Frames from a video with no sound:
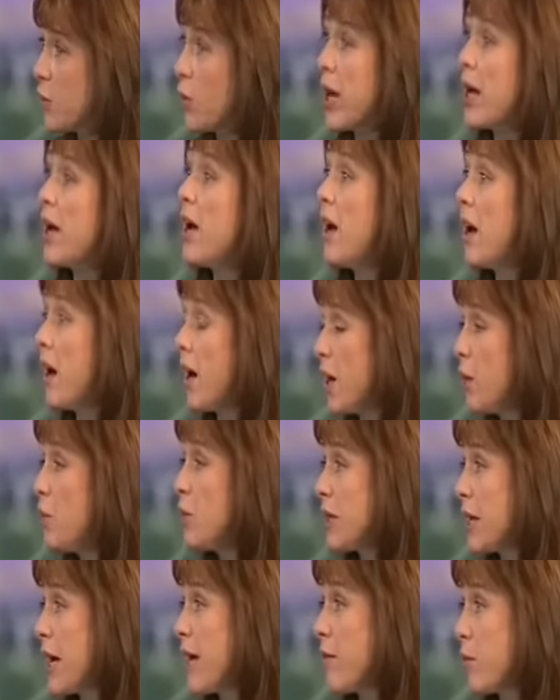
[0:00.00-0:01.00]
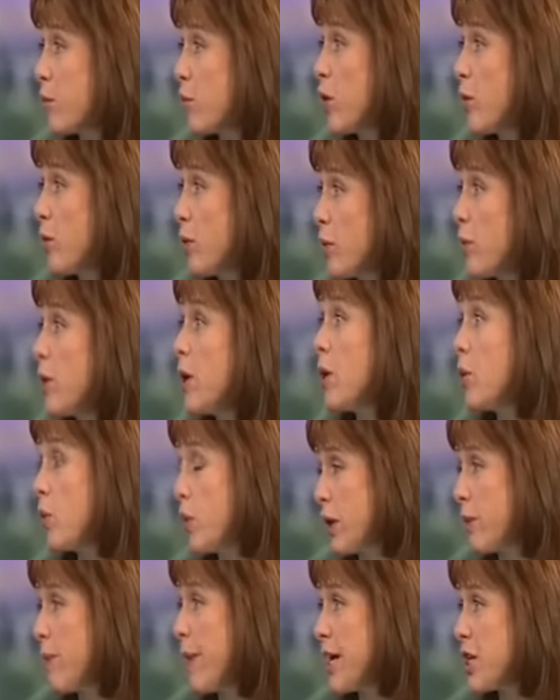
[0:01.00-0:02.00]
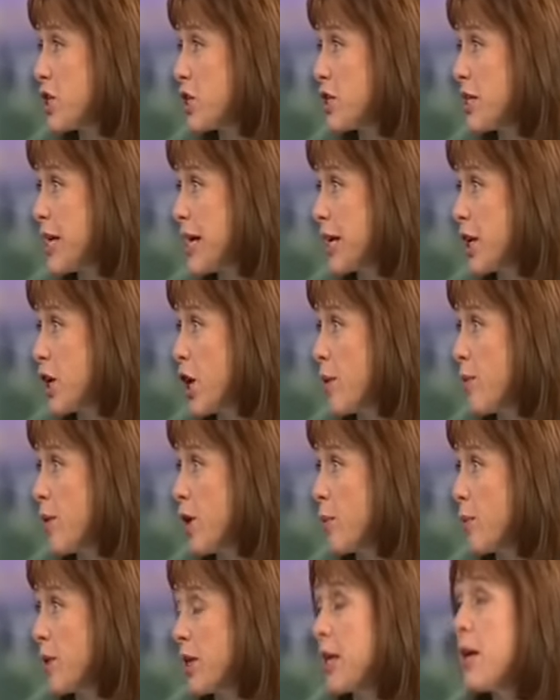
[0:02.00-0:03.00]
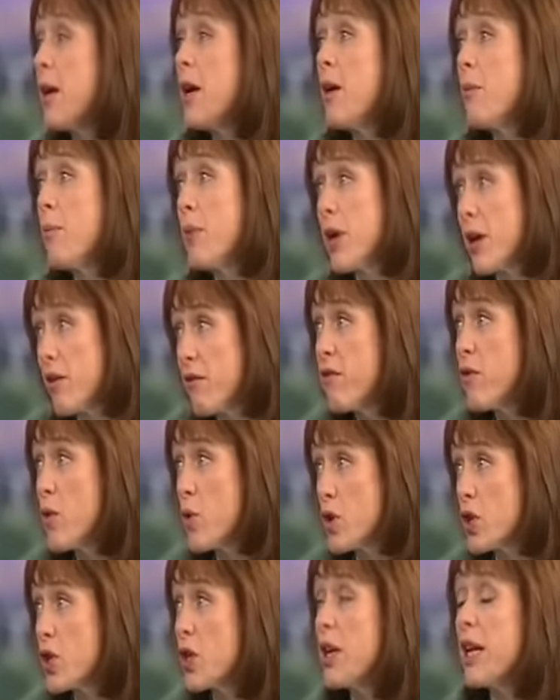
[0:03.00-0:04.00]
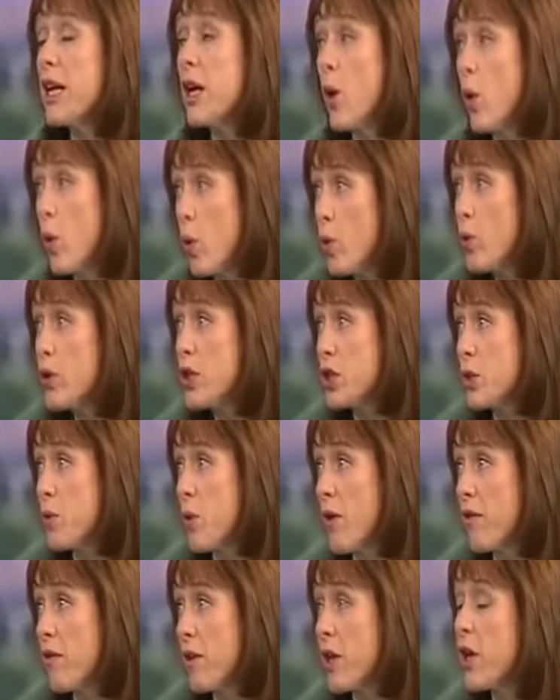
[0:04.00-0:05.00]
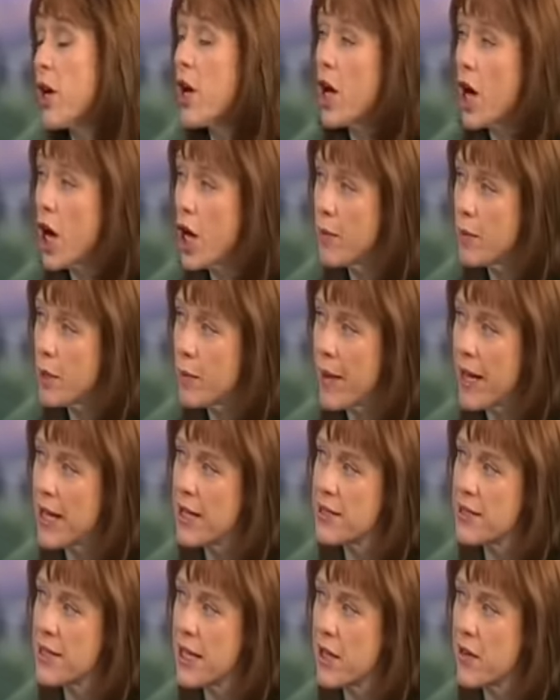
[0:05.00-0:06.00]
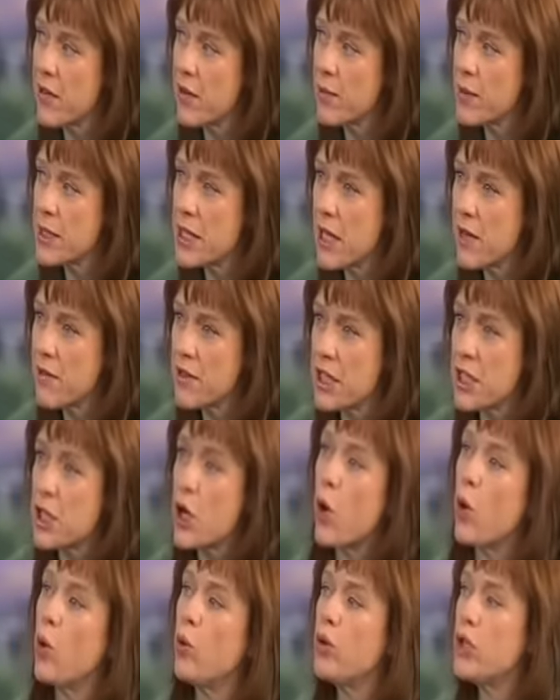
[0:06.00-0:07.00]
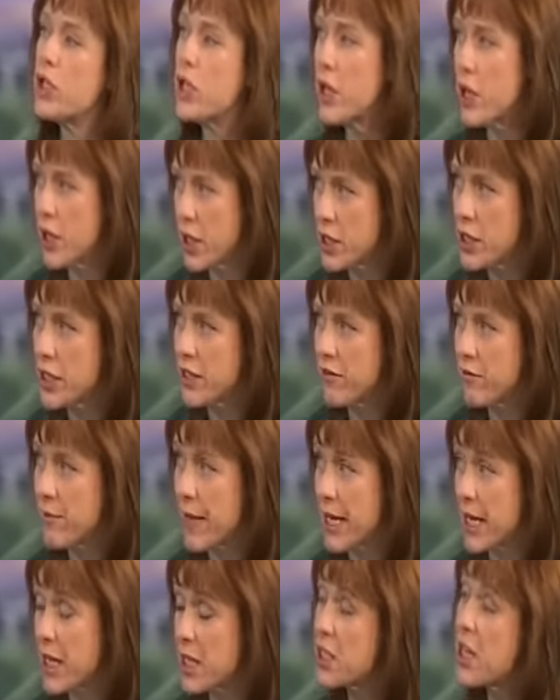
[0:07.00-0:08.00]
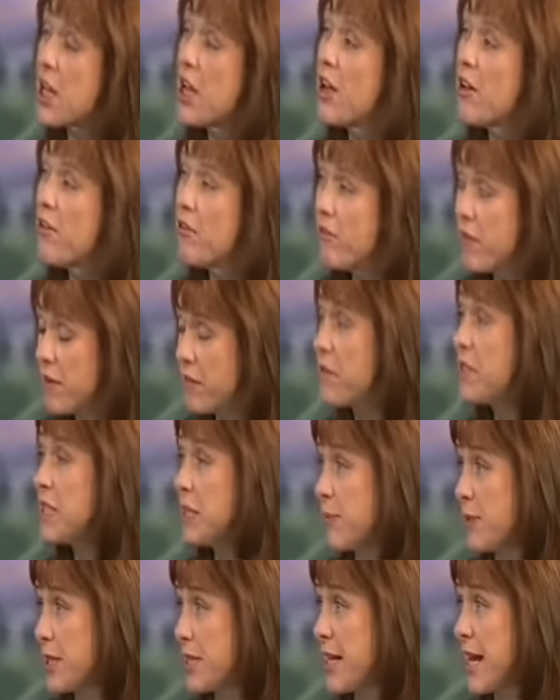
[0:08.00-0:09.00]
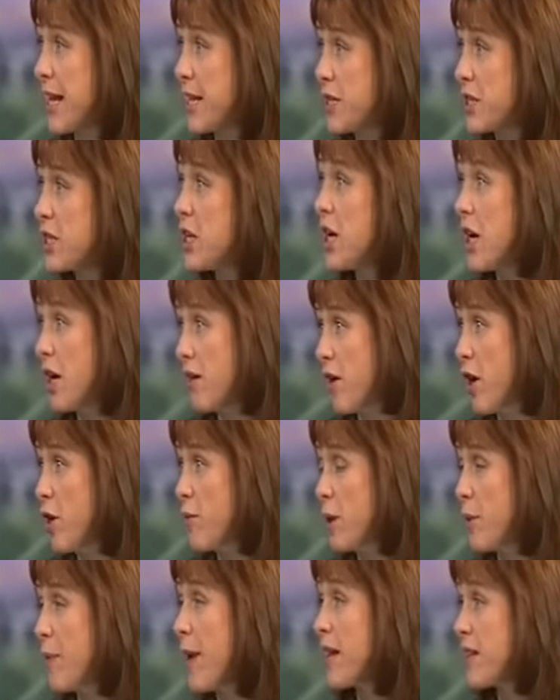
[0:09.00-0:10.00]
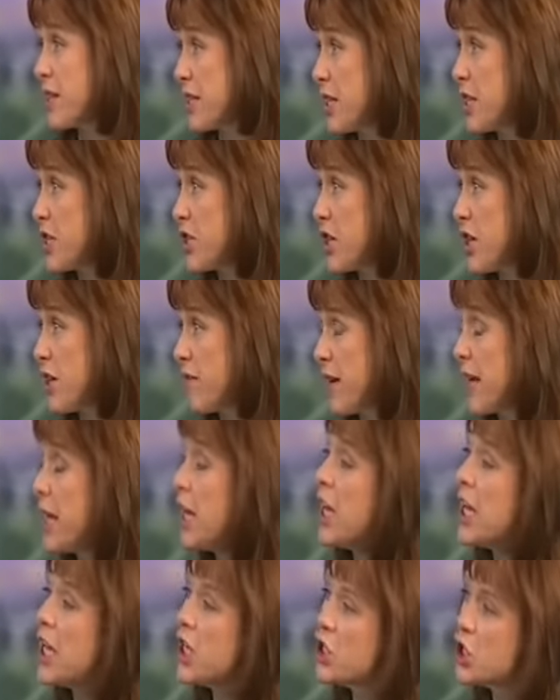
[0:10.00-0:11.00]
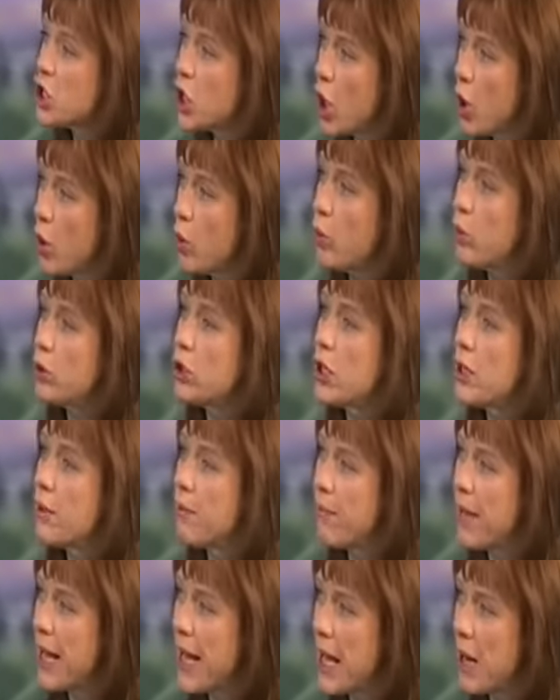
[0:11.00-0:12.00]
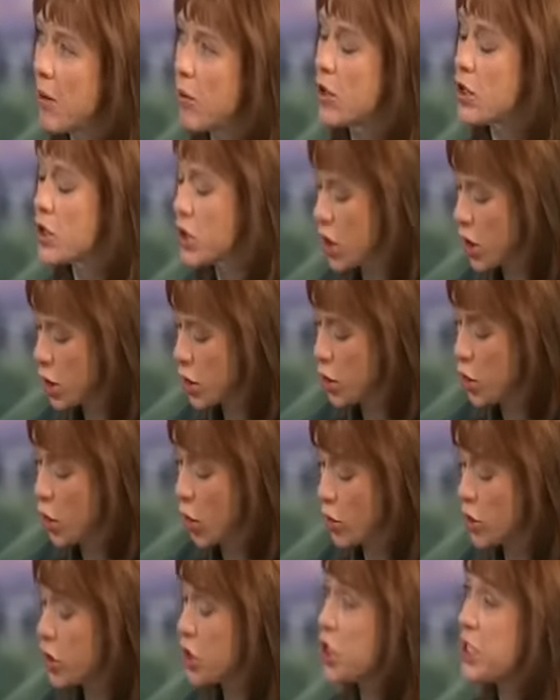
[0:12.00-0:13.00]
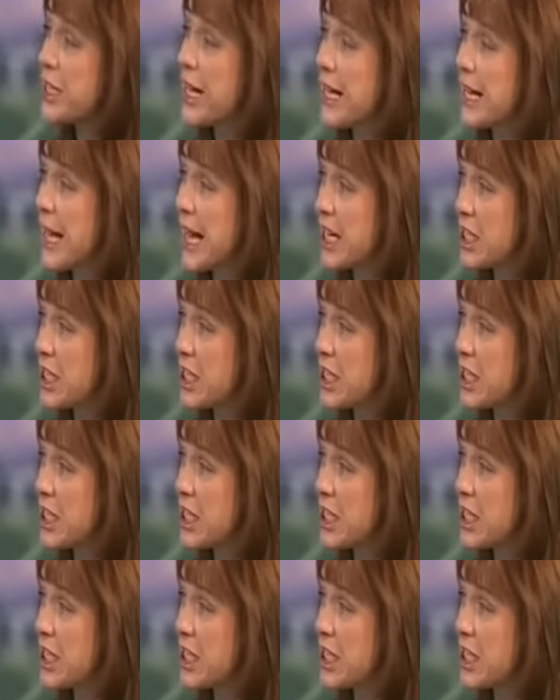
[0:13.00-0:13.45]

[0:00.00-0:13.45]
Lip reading: where I wouldn't have a problem with a patient taking homeopathy. But unfortunately, all too often, homeopaths think of themselves as alternative medics. 50% of homeopaths in a survey told parents not to take